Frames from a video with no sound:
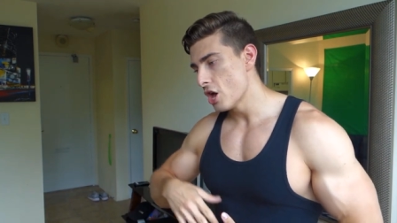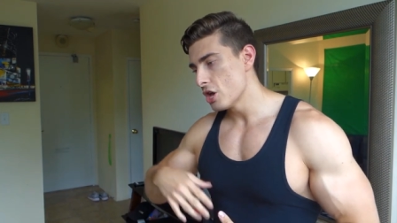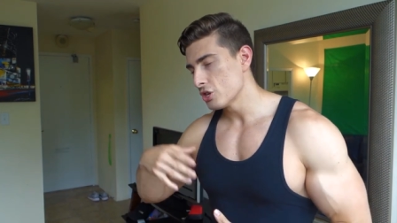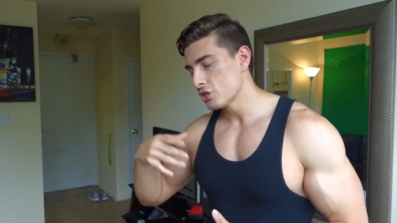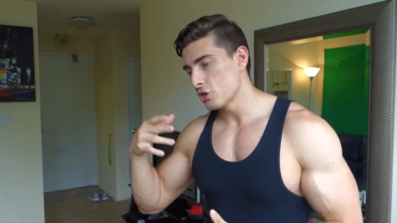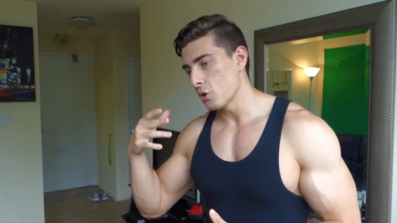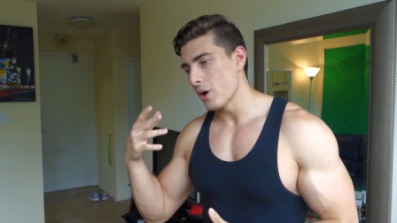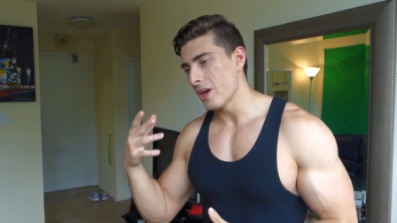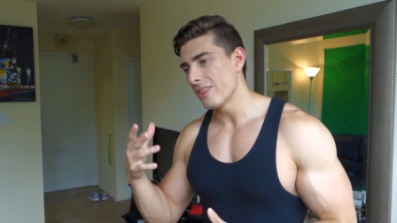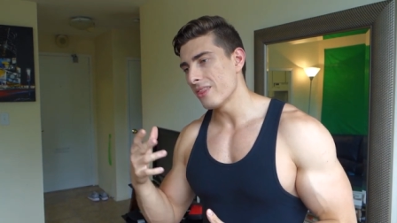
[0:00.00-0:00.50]

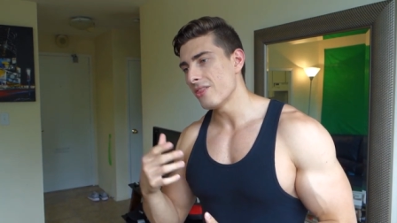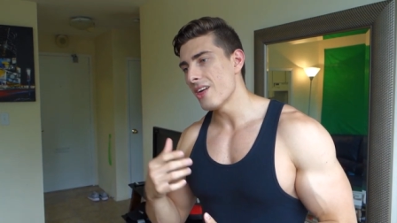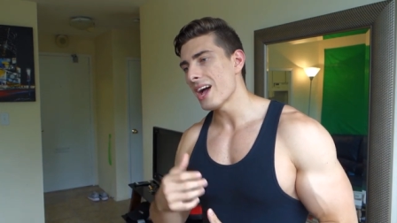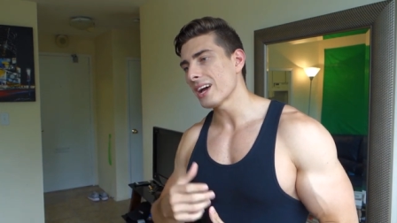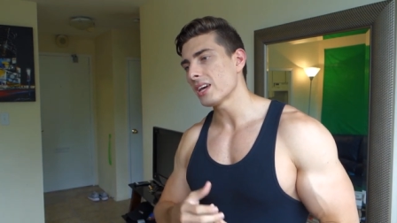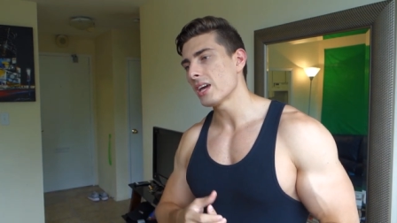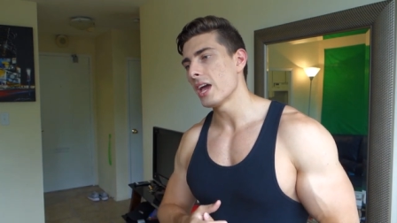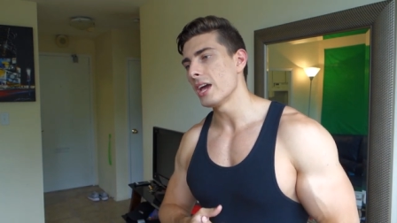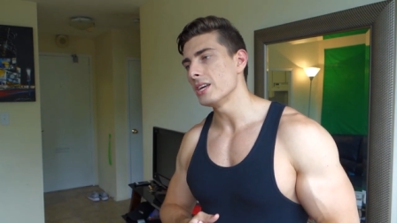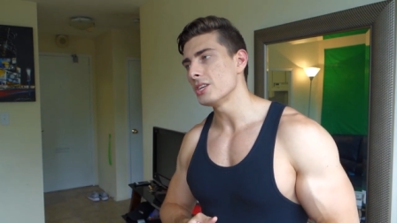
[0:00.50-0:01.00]
So in
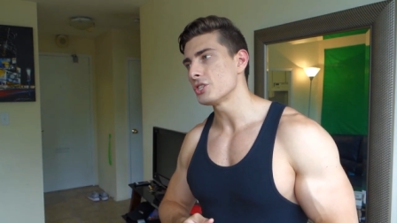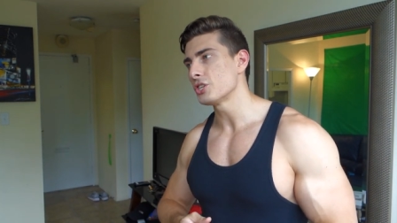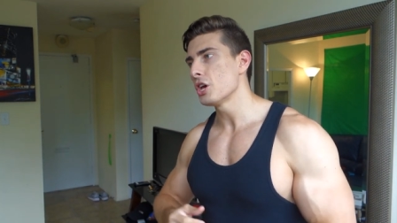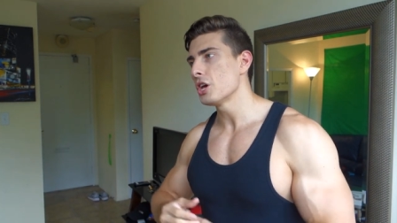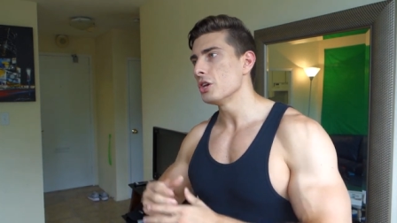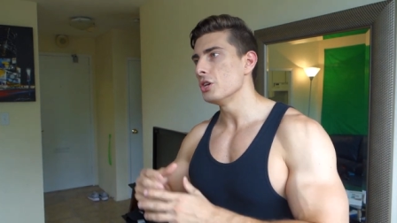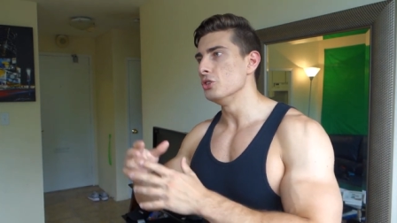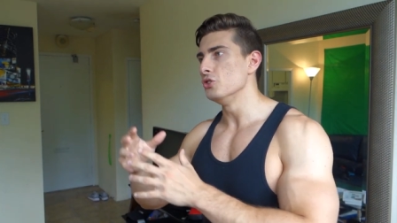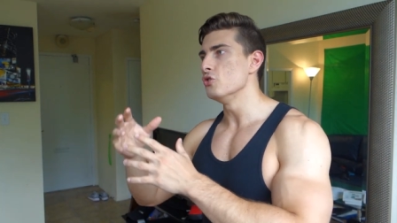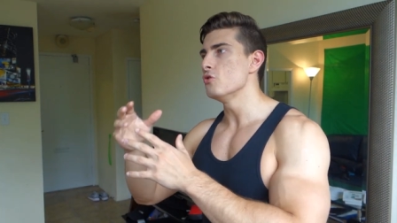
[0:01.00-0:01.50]
that case,
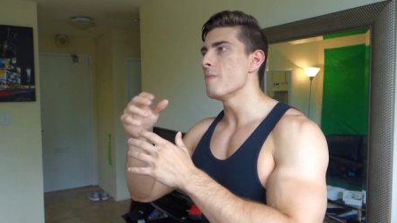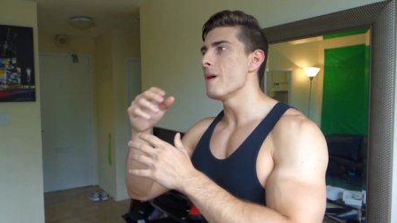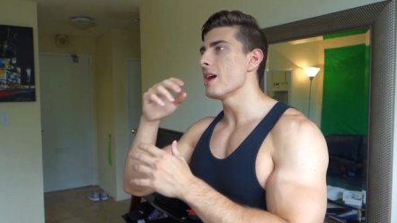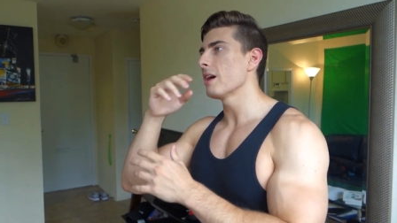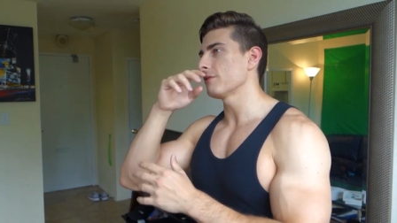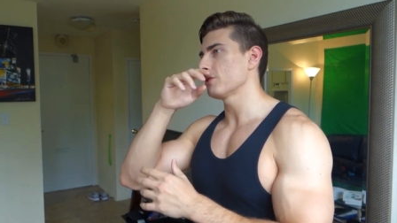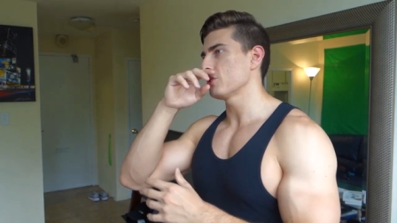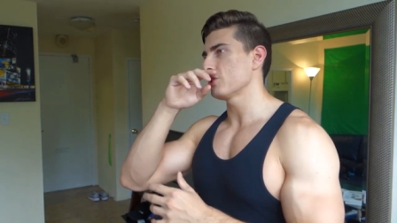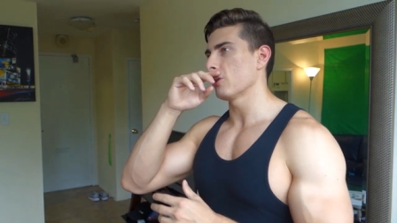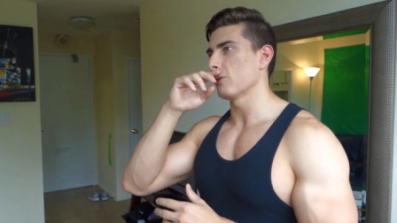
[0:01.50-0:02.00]
you may
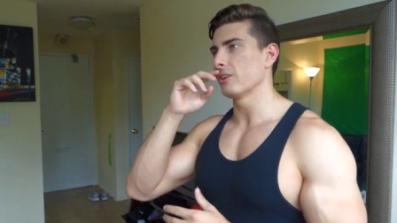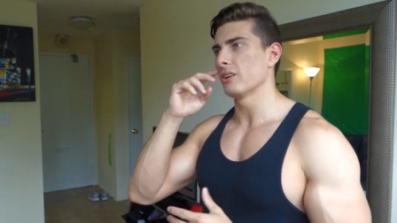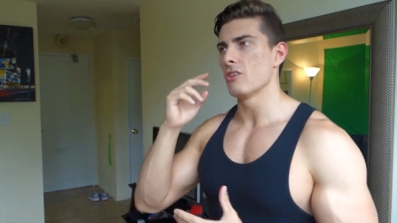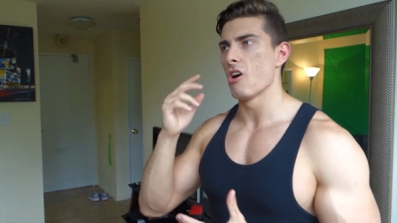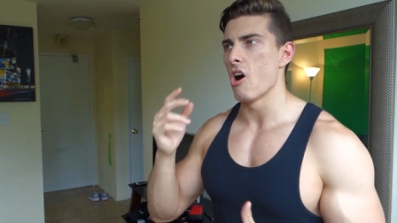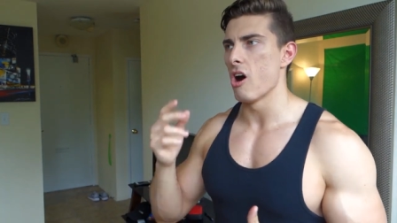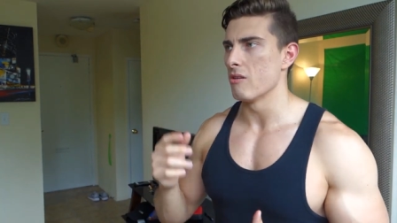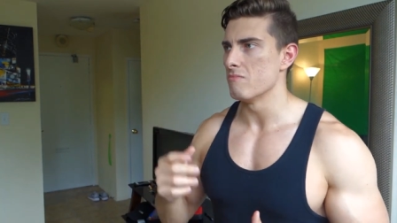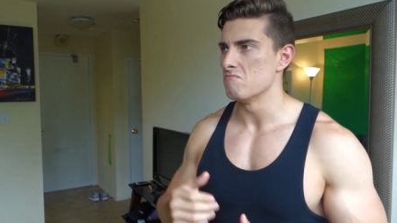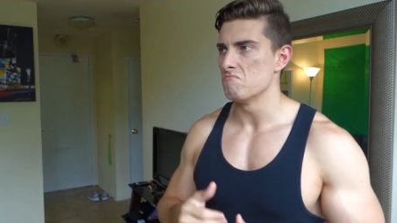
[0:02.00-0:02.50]
have started
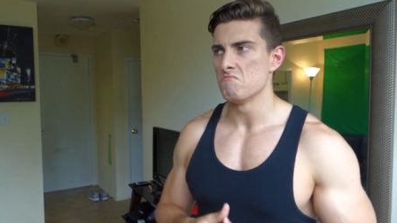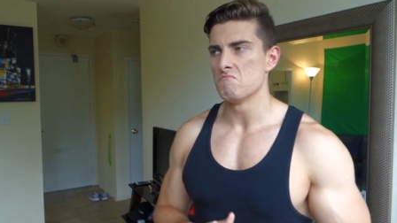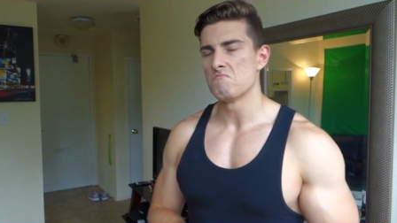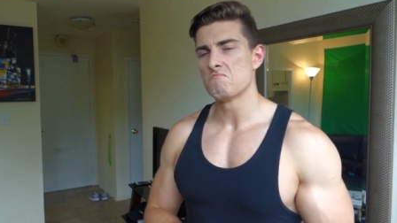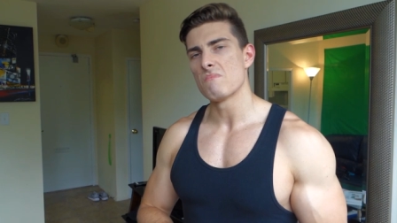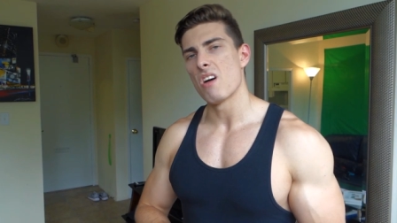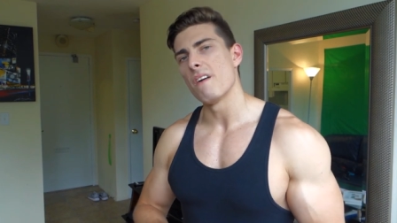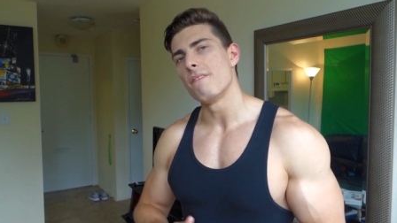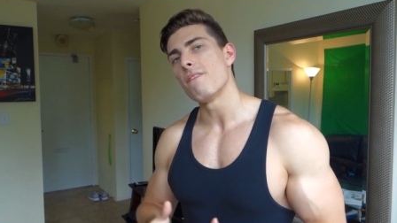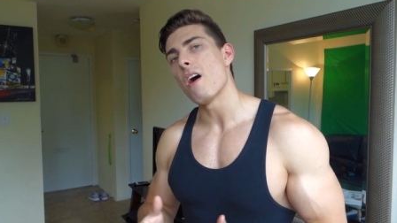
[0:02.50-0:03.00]
on
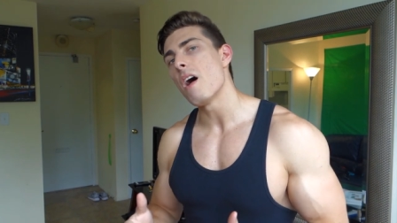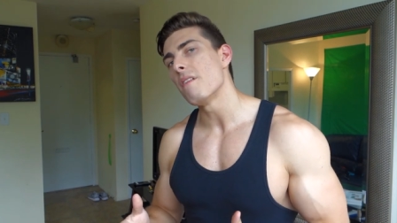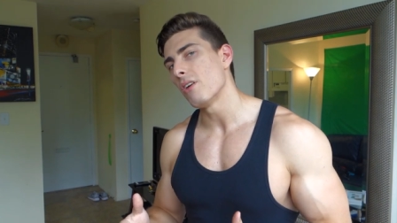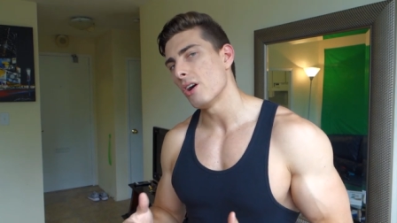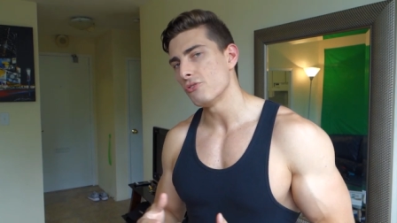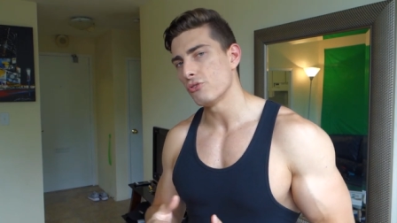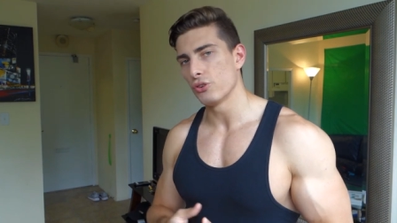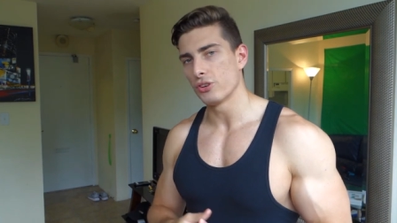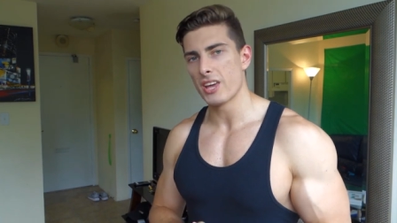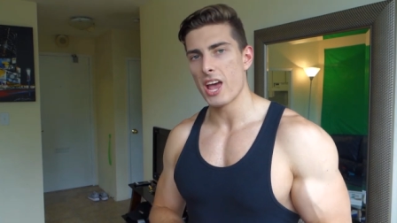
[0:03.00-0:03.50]
a
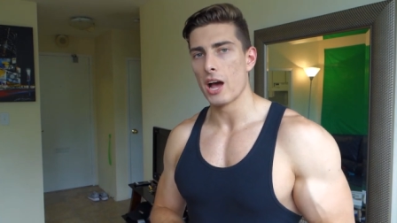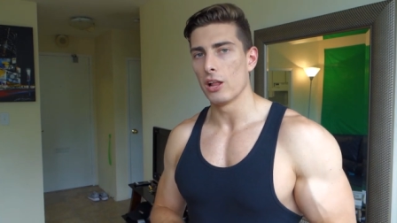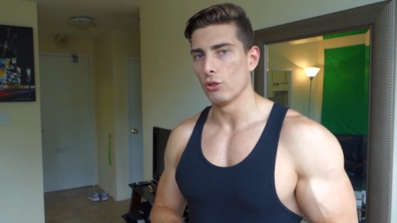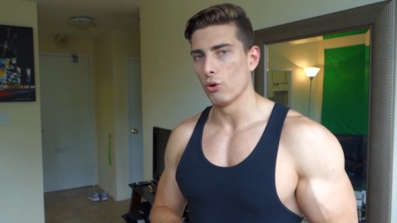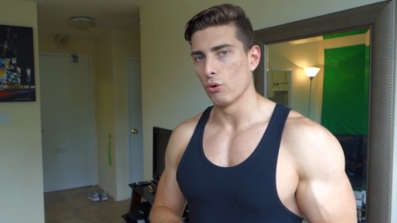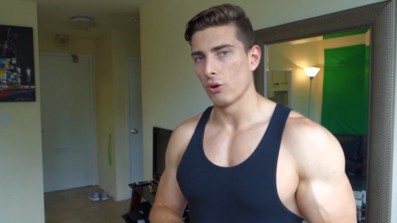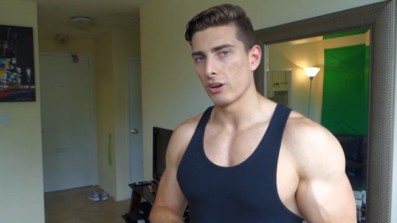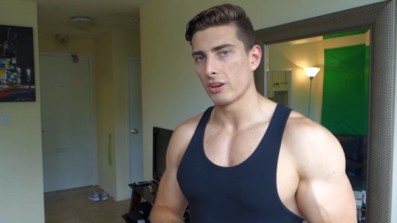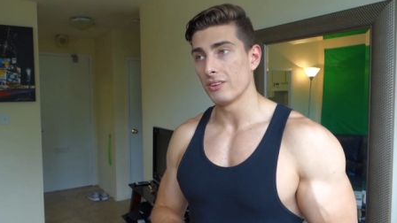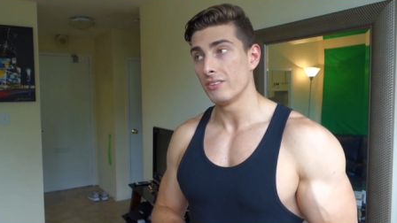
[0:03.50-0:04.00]
500
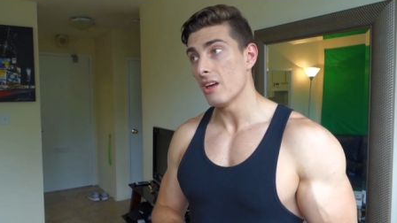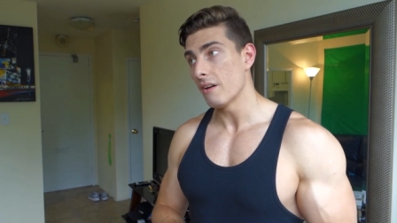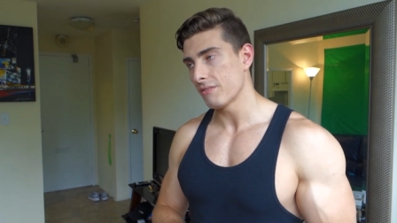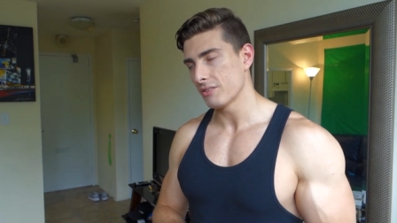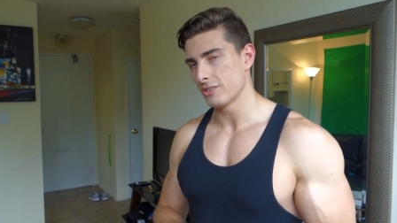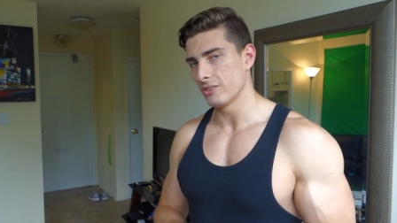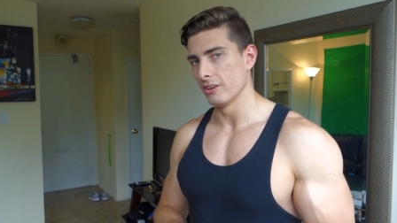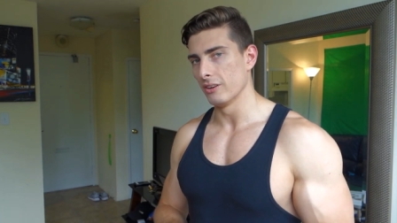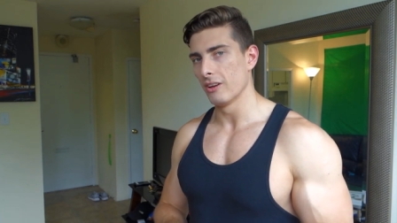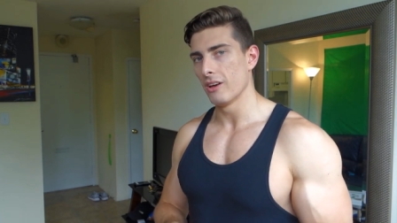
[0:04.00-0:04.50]
caloric
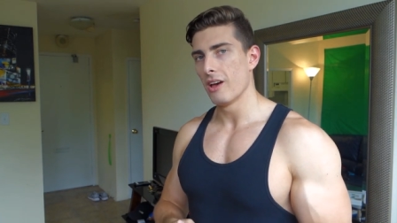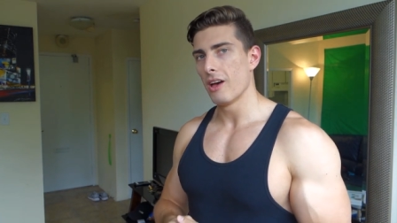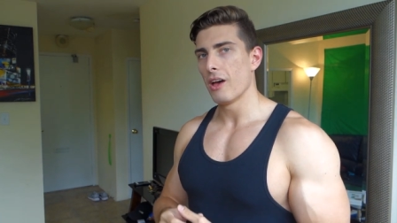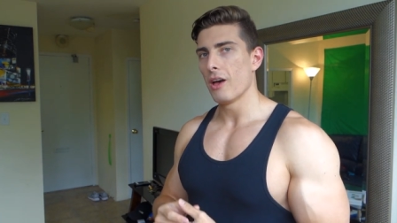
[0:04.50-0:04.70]
deficit,